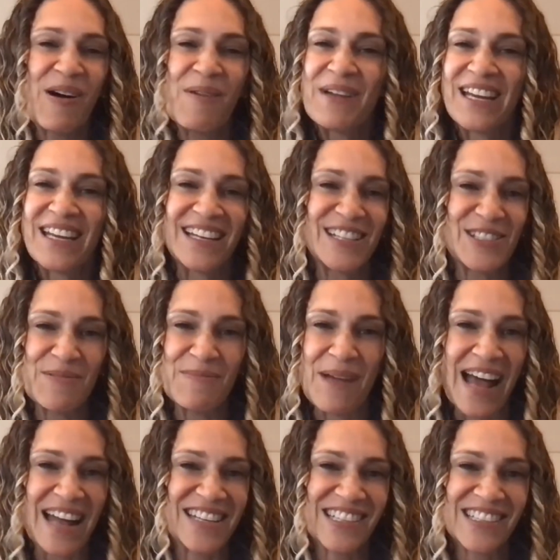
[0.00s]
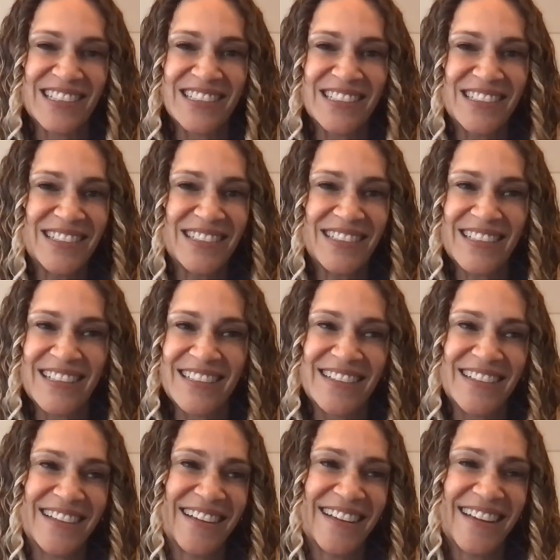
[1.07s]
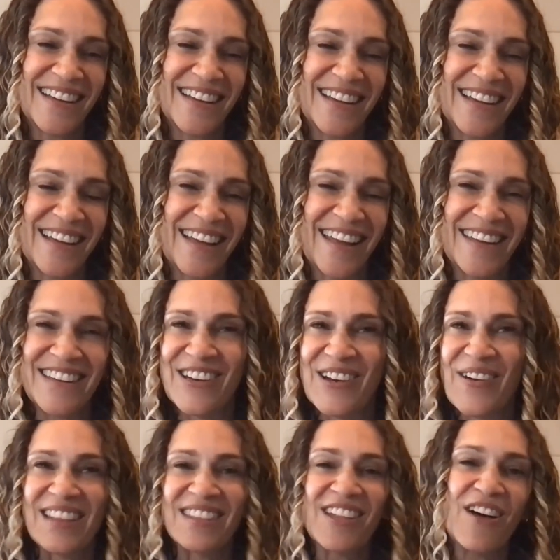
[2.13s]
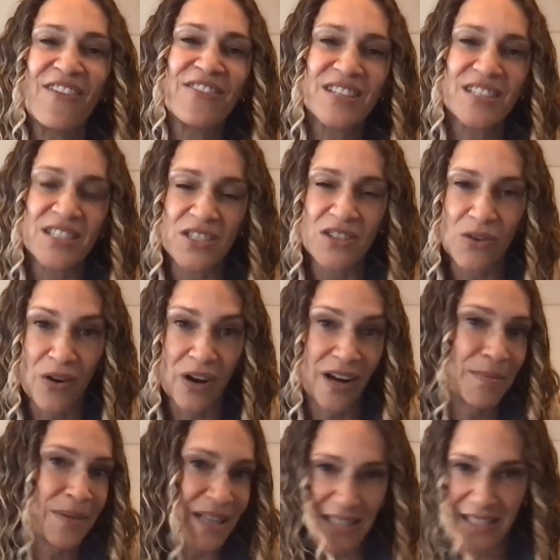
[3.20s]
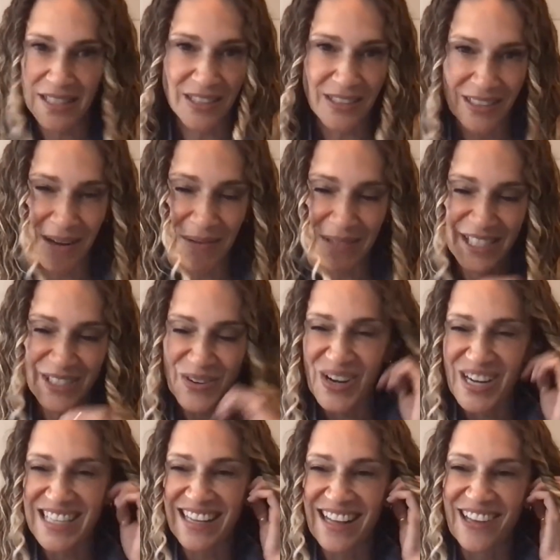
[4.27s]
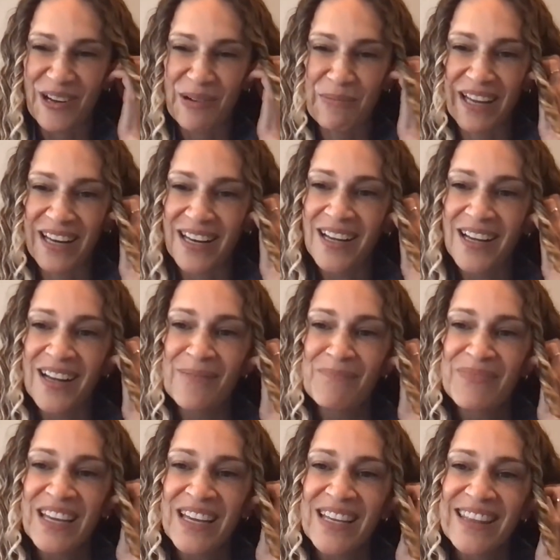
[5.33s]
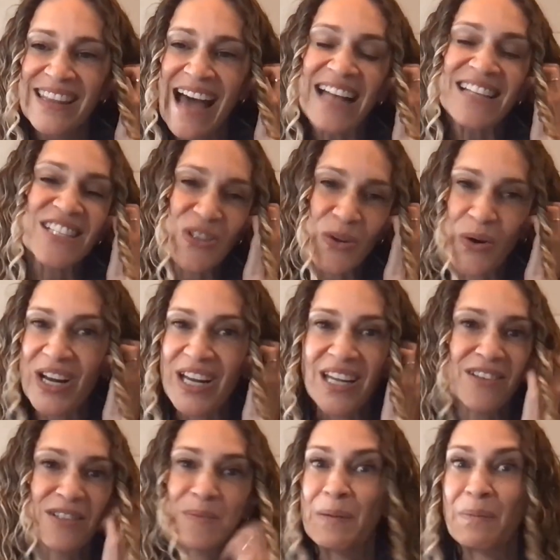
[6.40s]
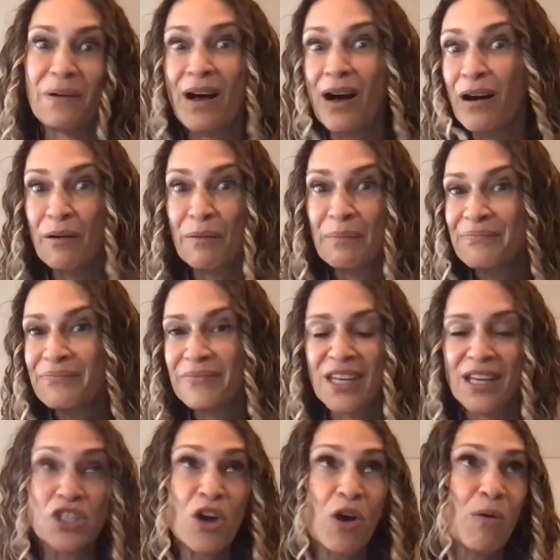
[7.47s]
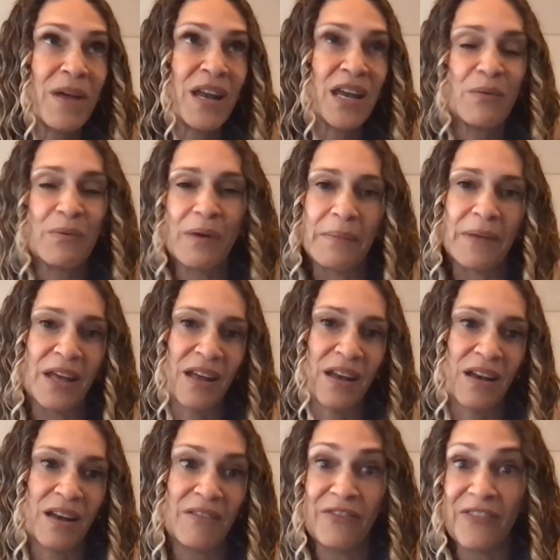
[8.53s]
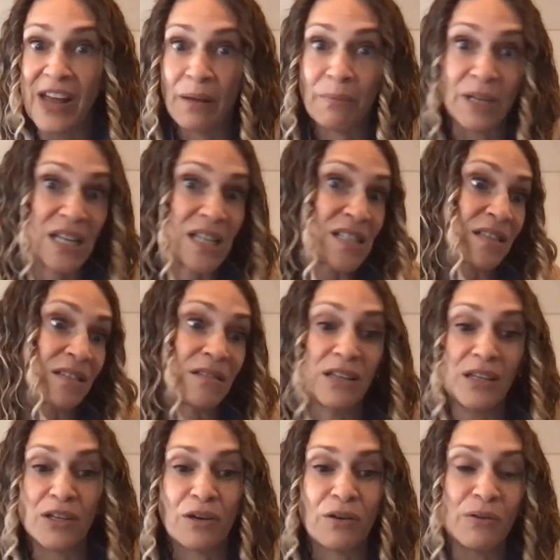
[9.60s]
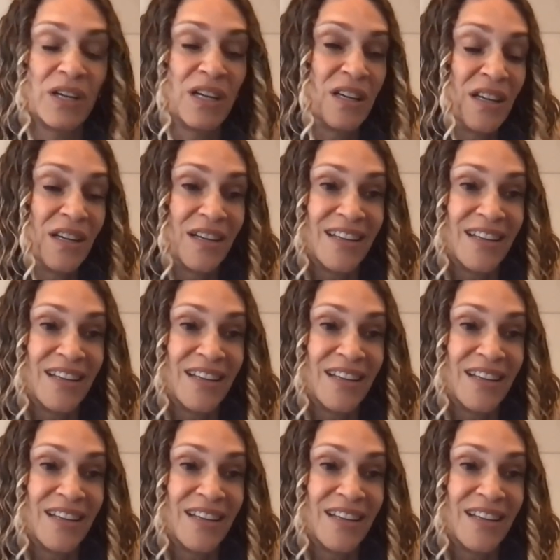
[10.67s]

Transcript: all my kids are magical. And, you know, I love this story because clear I'm a storyteller, but that story gives people hope. So many women and families, and, you know,